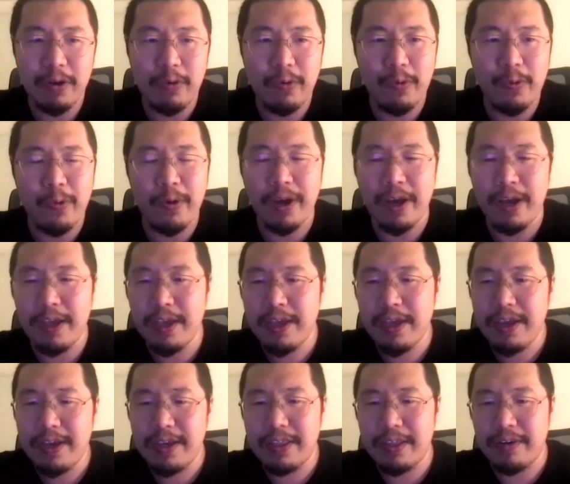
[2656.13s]
who
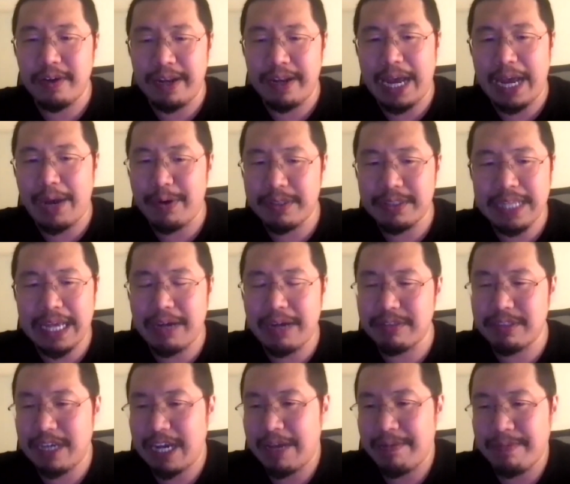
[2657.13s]
an hour
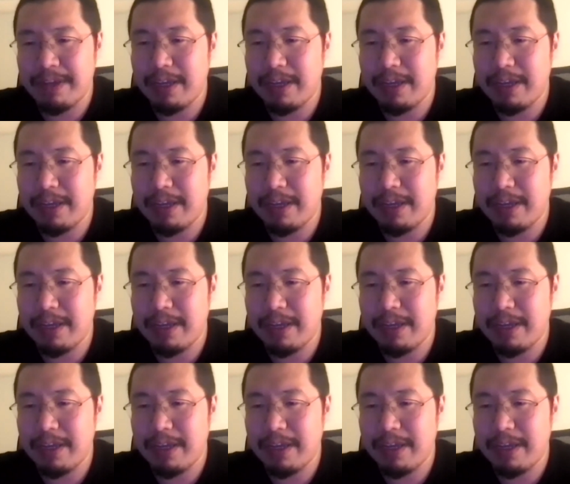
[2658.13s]
downtime